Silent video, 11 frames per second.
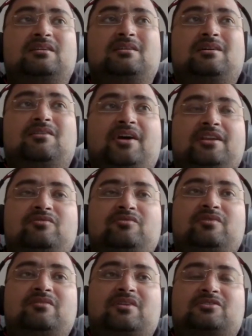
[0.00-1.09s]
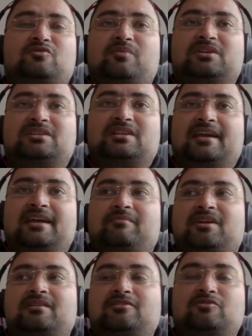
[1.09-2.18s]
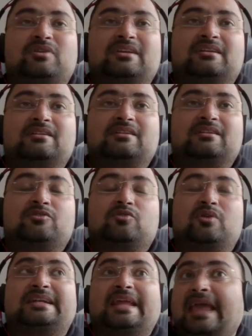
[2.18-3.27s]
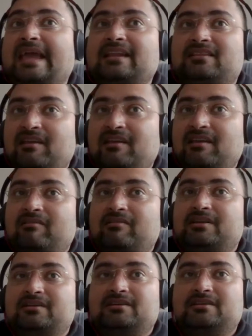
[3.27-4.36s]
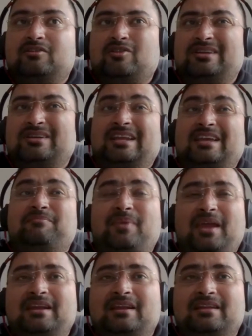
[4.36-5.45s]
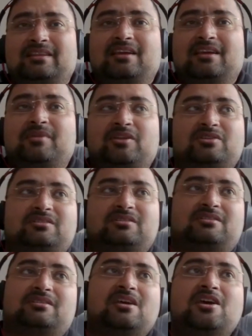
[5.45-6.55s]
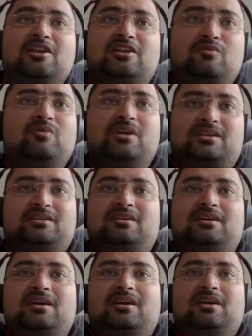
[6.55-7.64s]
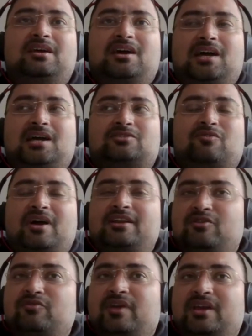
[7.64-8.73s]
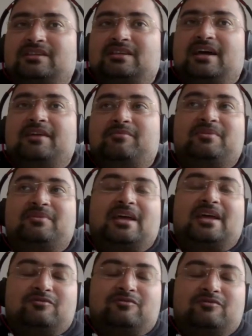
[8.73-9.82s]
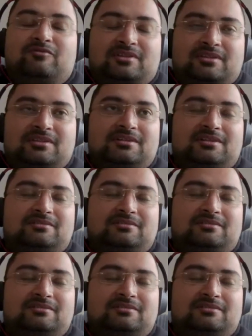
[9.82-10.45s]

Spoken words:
why do you invest so much time and you don't take anything in return? You're not getting paid anything, but you just do it. So why do you waste time? I mean, that was the